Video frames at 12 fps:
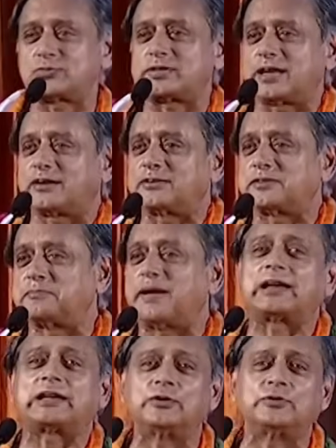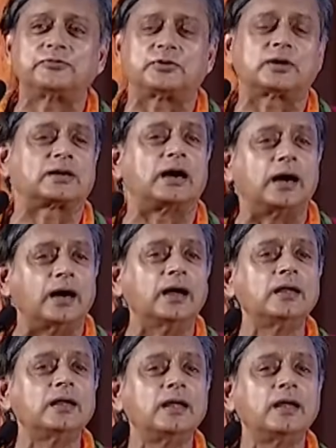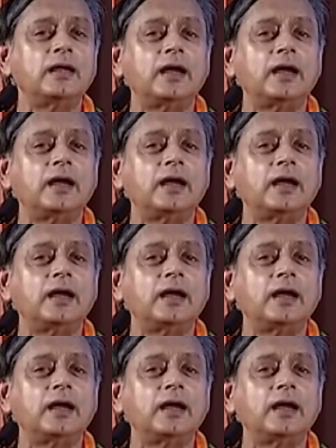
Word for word: you take out a bank loan for a car,